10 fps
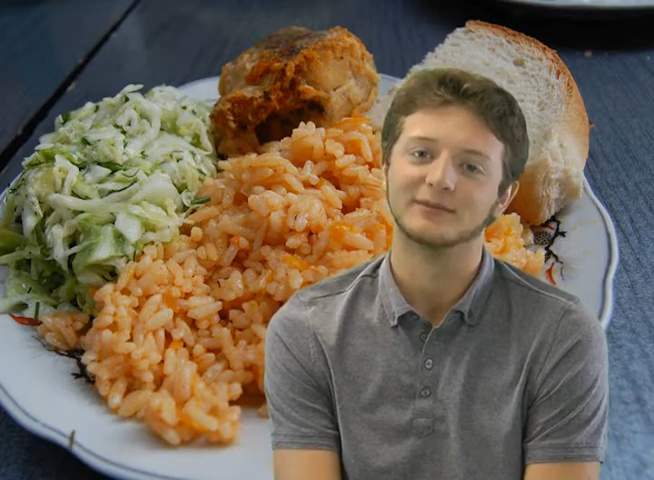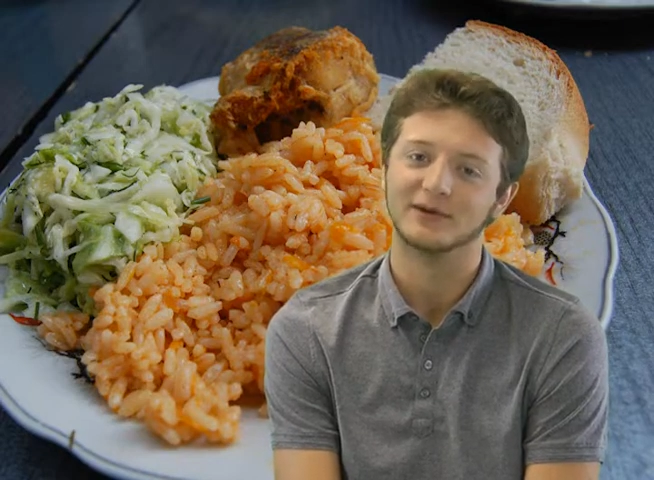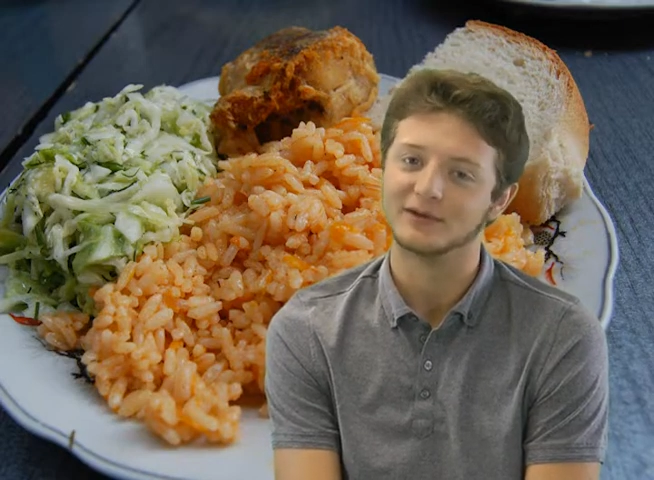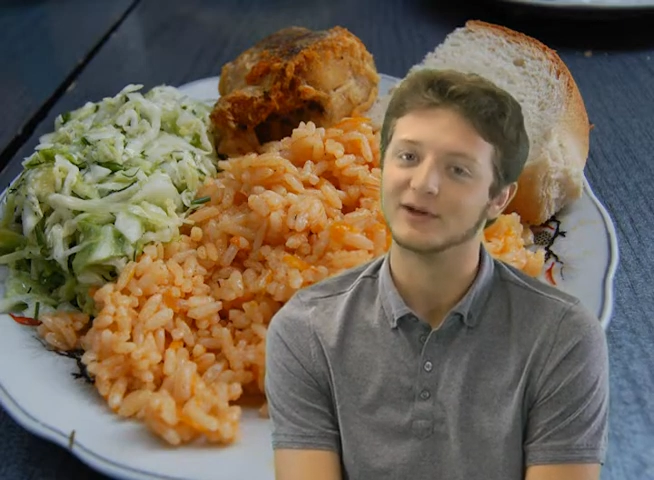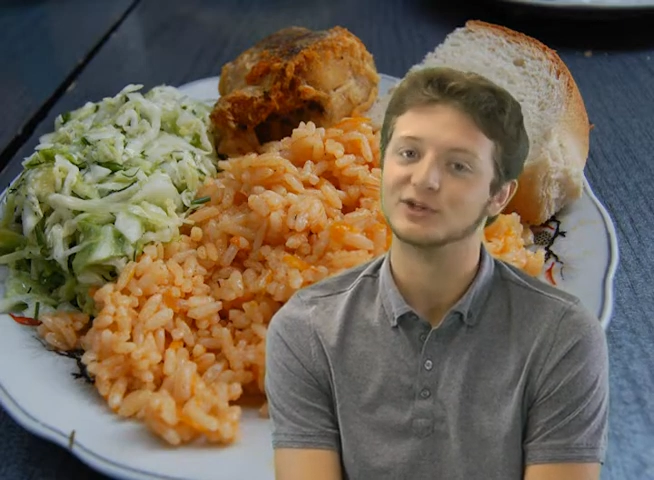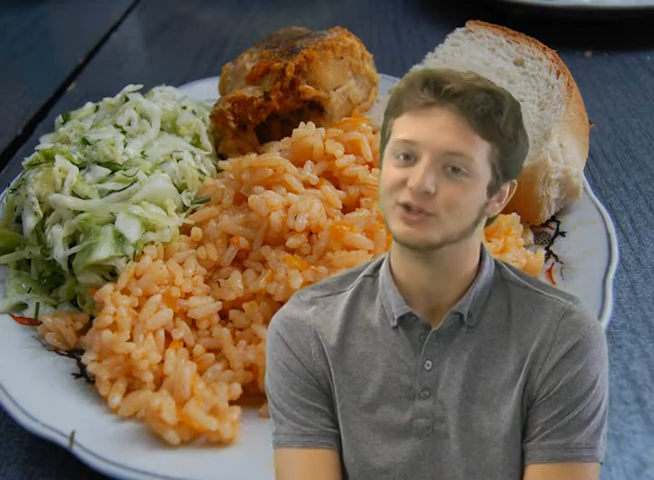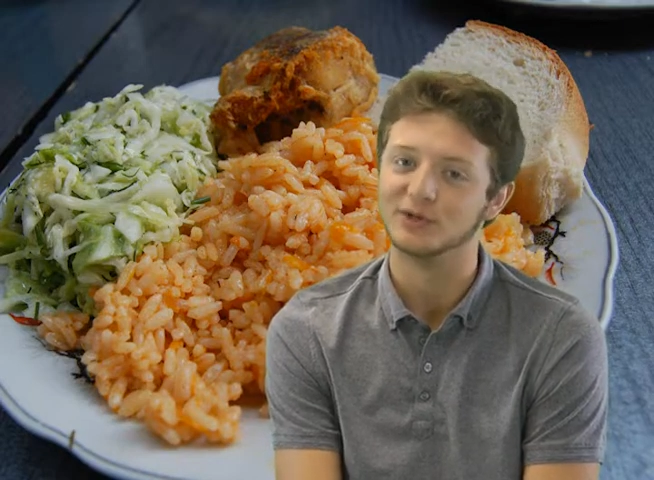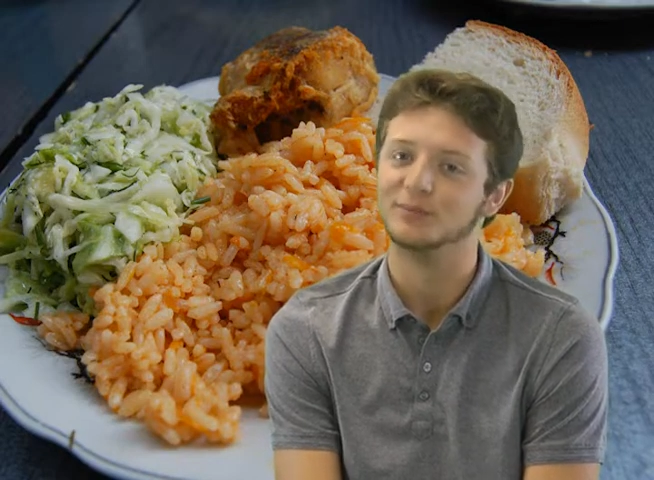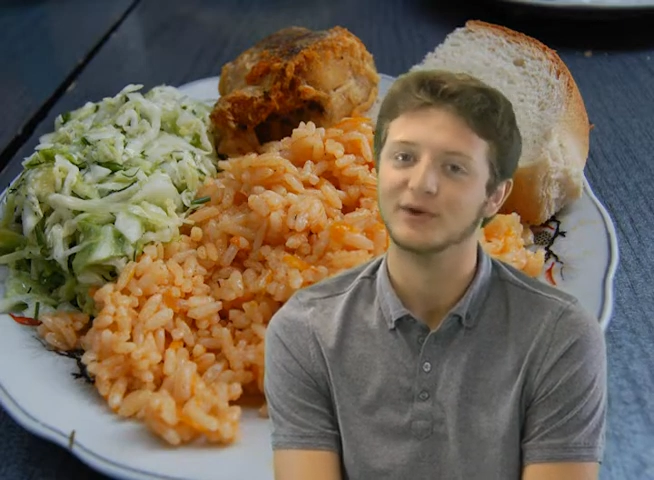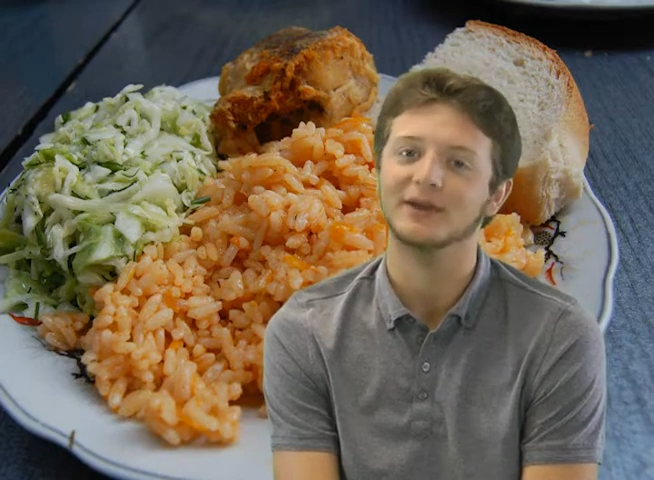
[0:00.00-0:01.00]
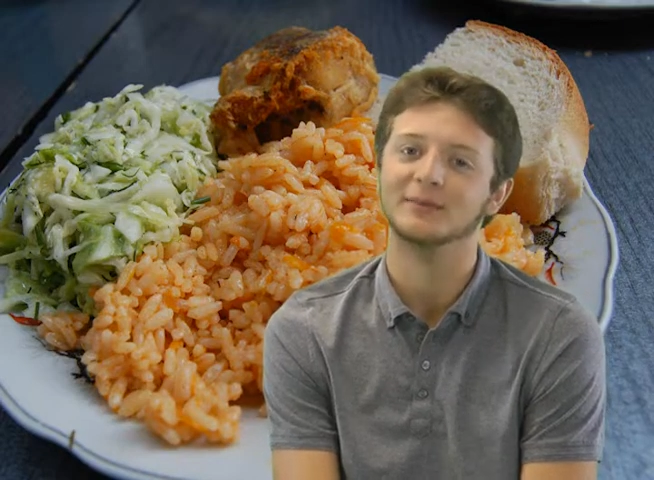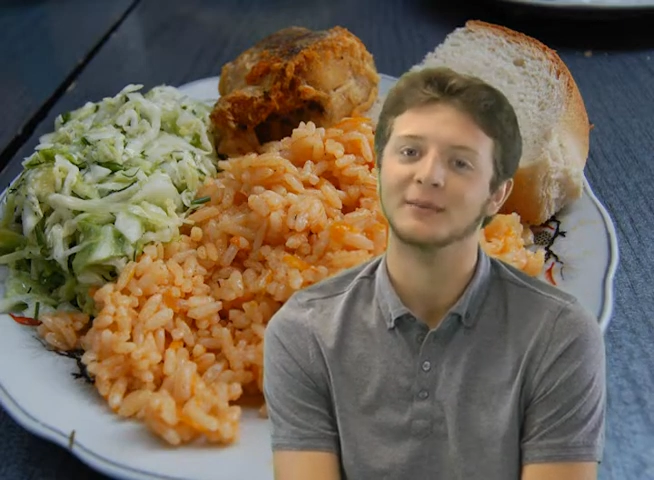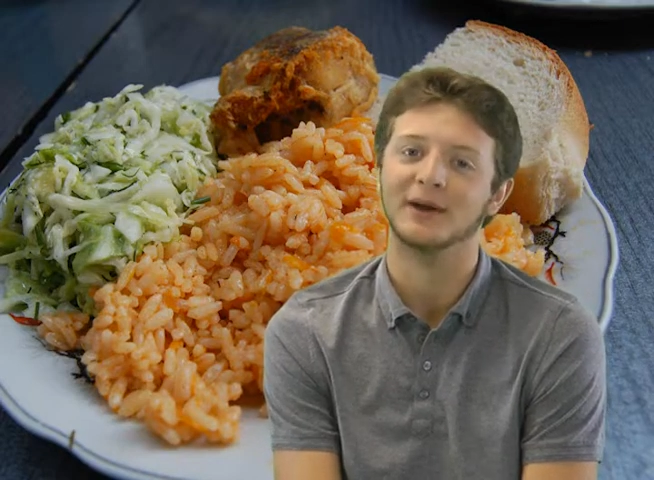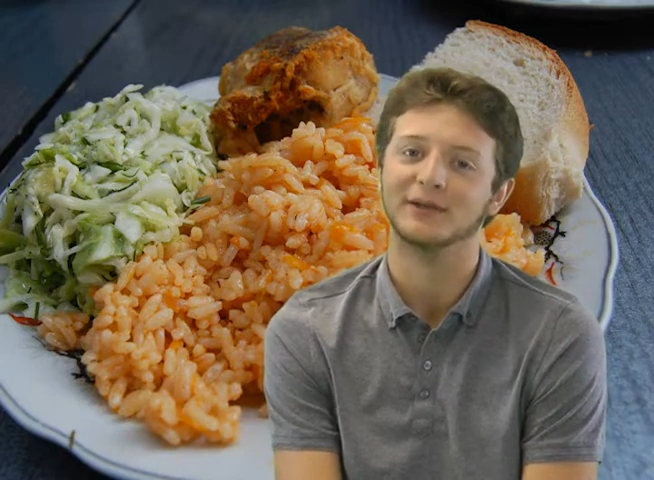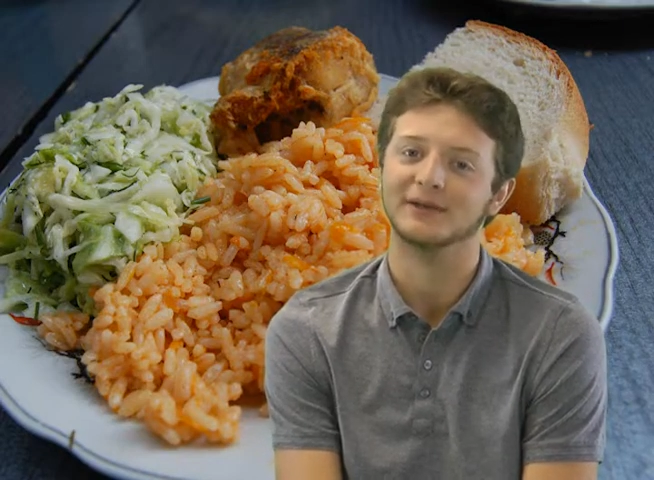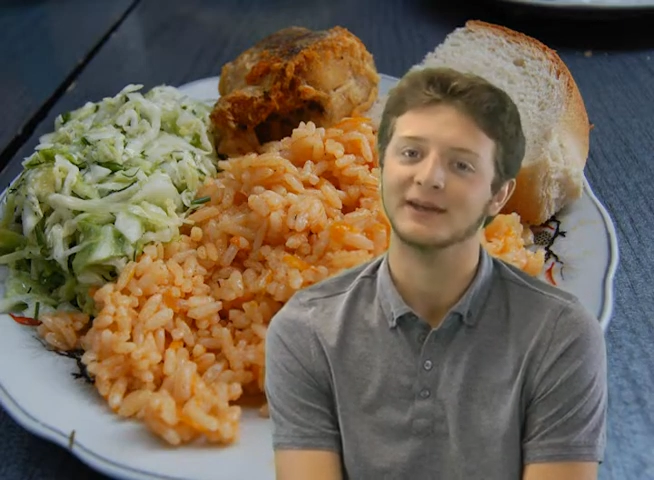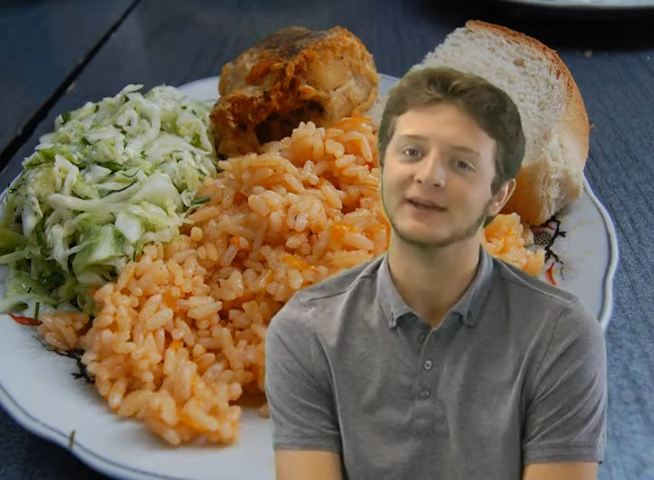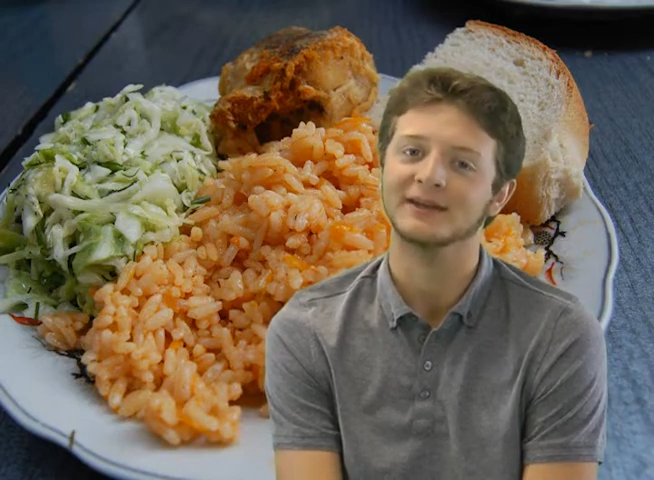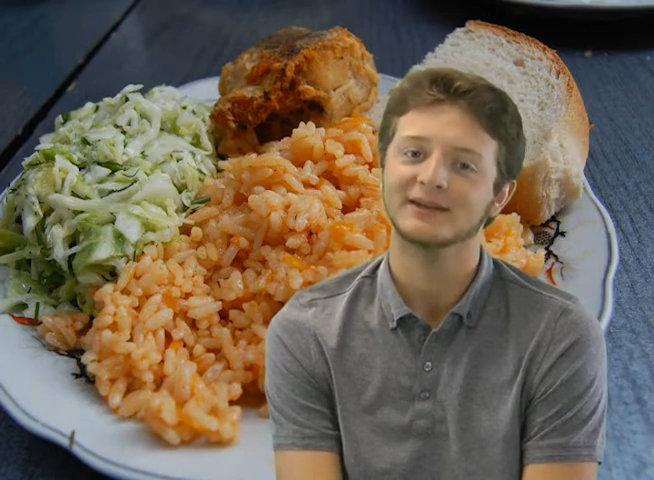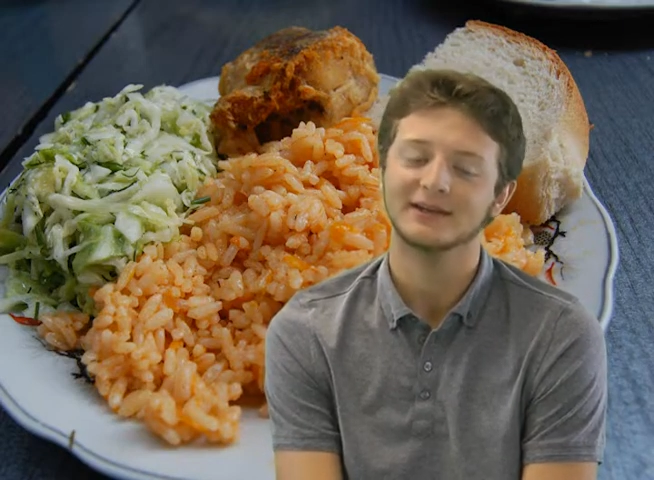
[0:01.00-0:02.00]
whether I should put it in my mouth and
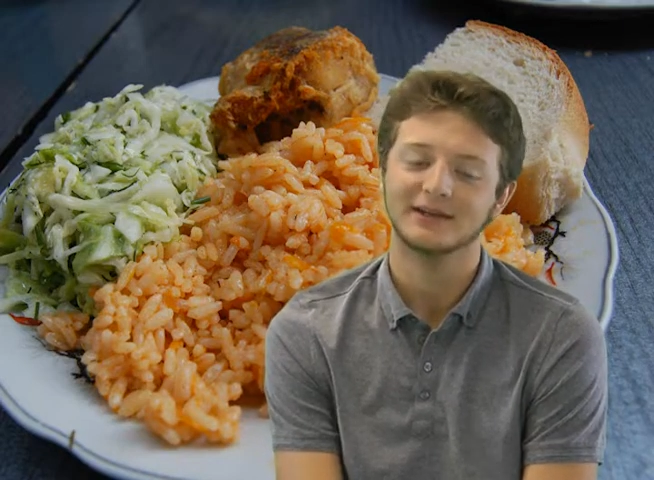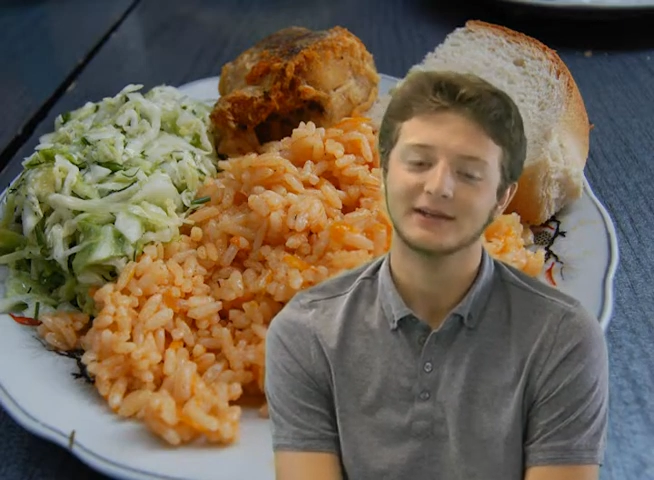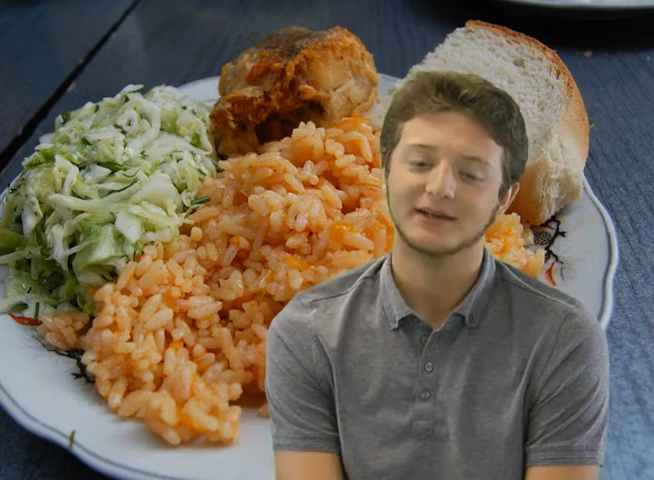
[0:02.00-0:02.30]
eat it.